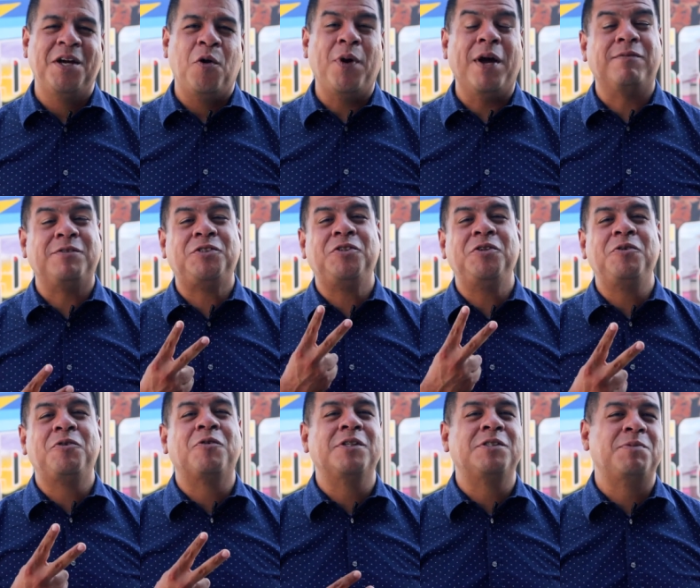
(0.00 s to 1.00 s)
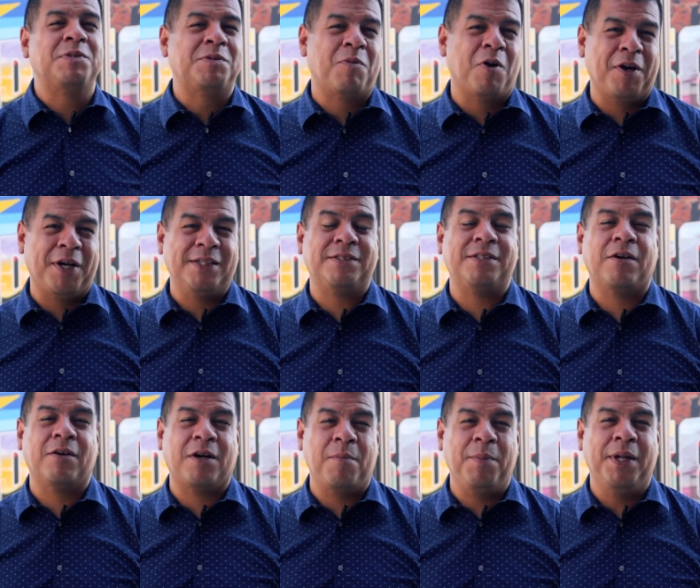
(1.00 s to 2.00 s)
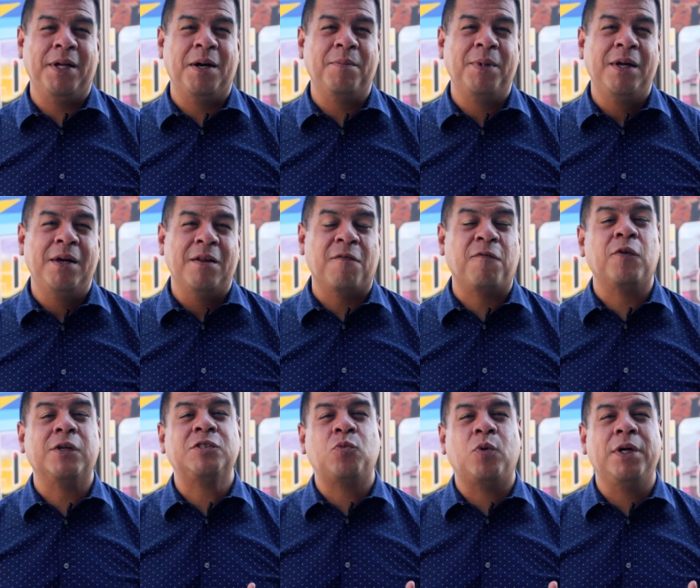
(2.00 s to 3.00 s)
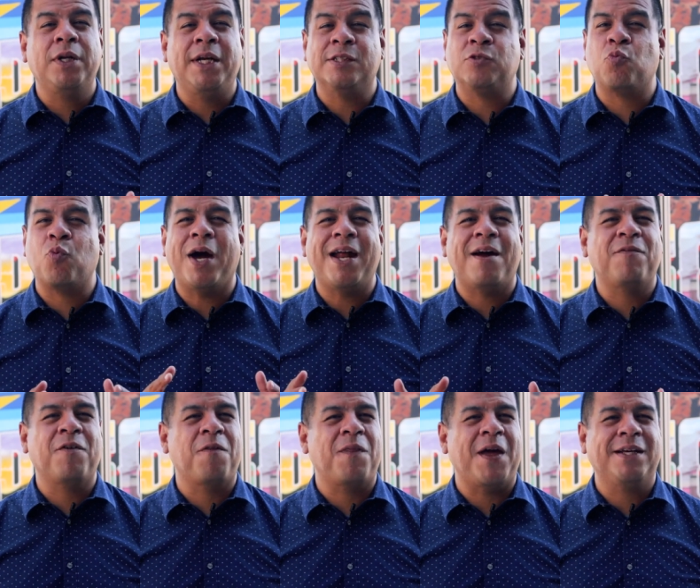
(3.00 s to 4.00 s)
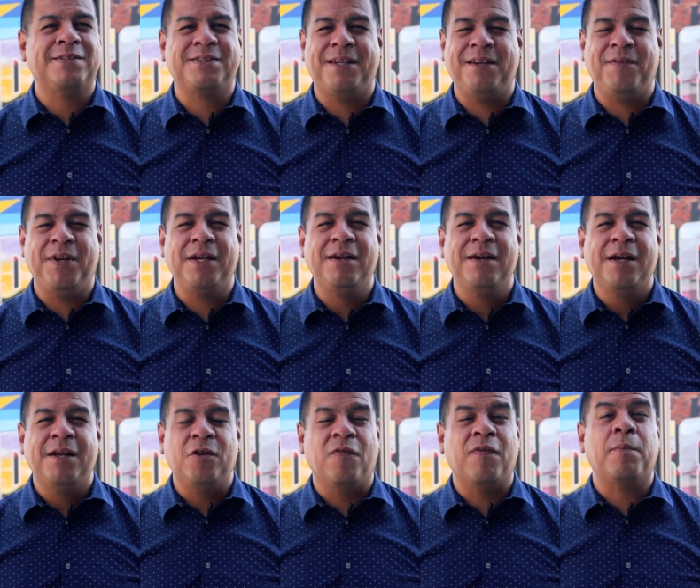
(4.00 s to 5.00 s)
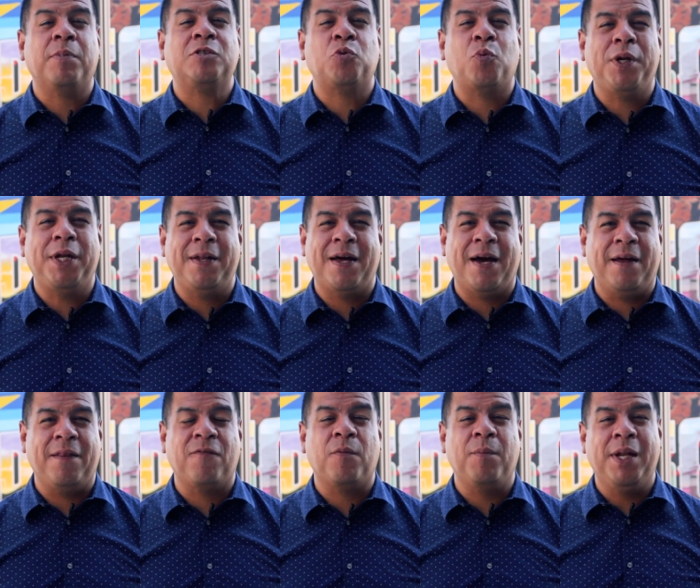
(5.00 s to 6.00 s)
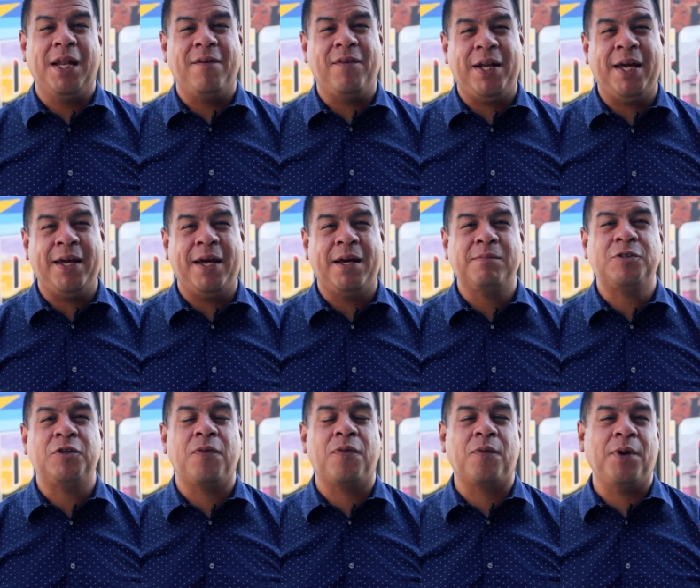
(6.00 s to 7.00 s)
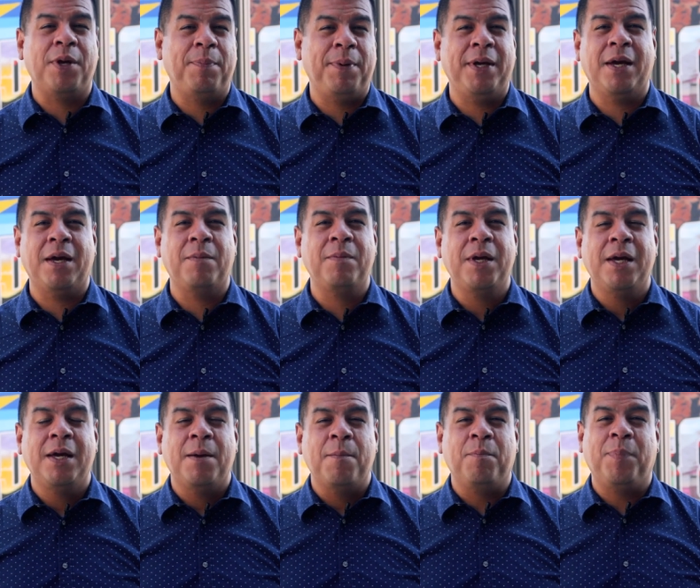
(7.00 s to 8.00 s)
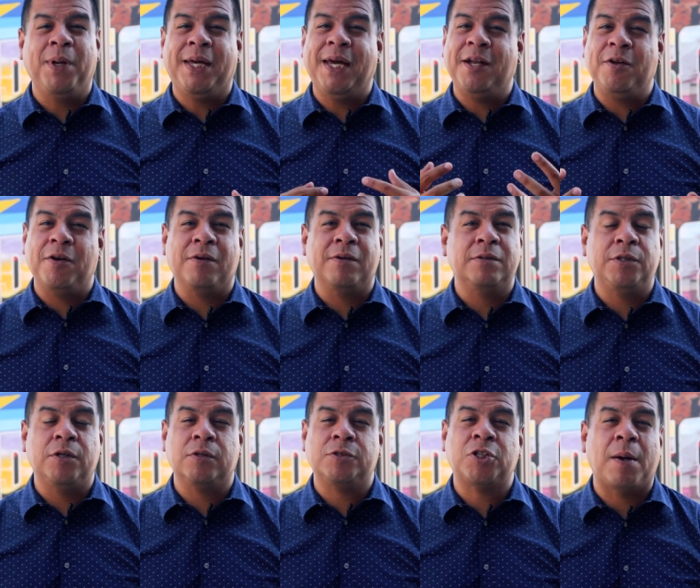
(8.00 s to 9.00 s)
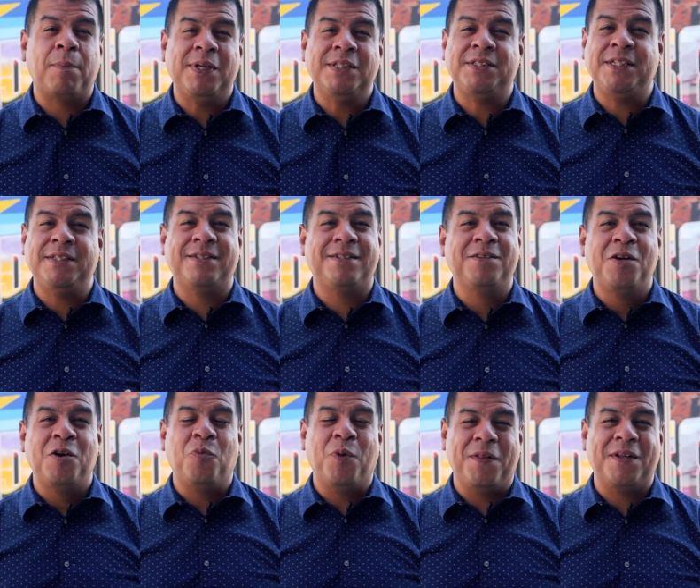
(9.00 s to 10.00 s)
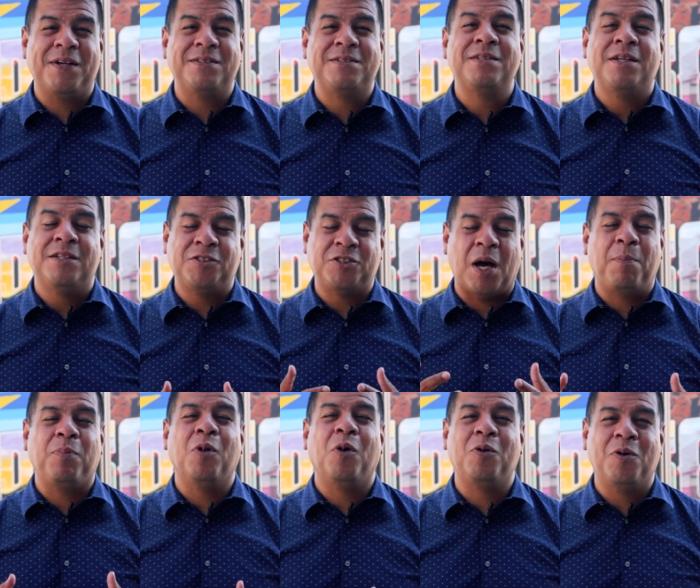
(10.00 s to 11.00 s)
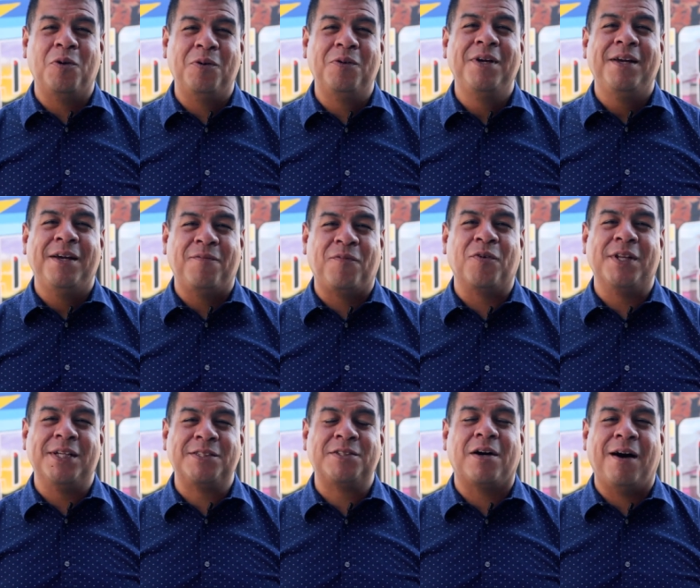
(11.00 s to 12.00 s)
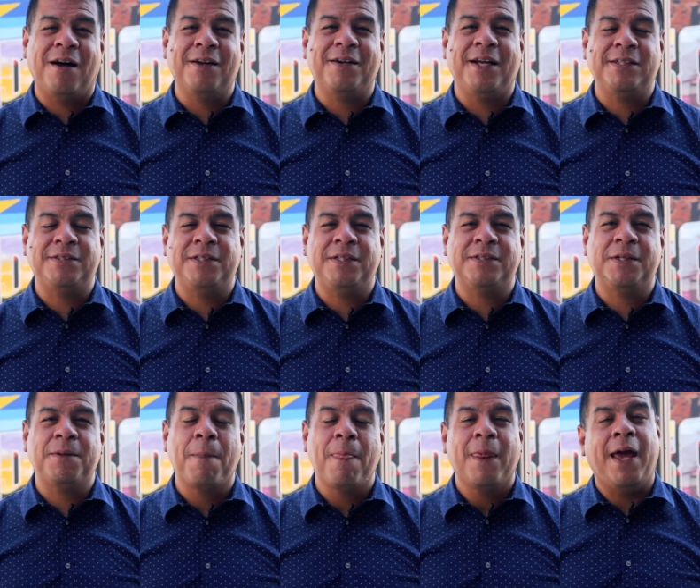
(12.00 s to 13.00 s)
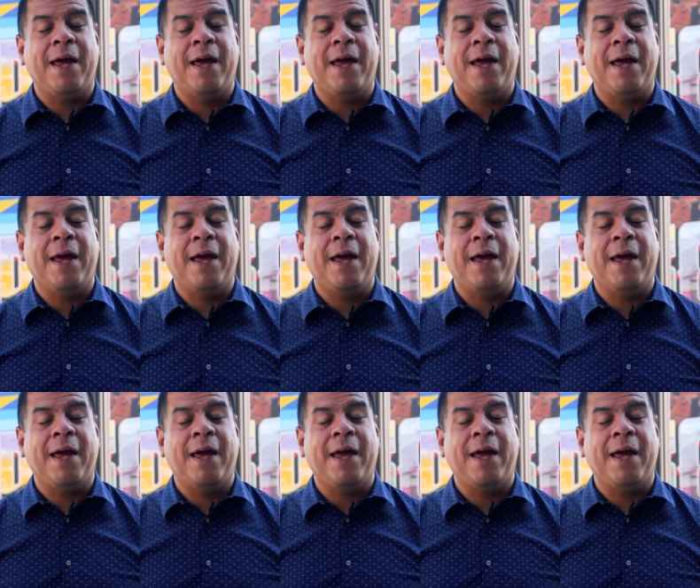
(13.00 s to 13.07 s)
We have two Christmas markets that are coming up. The first one is right after Thanksgiving, November 29th from 11 a.m. to 3 p.m. Begin your, your shopping season with us, shop local for this holiday season.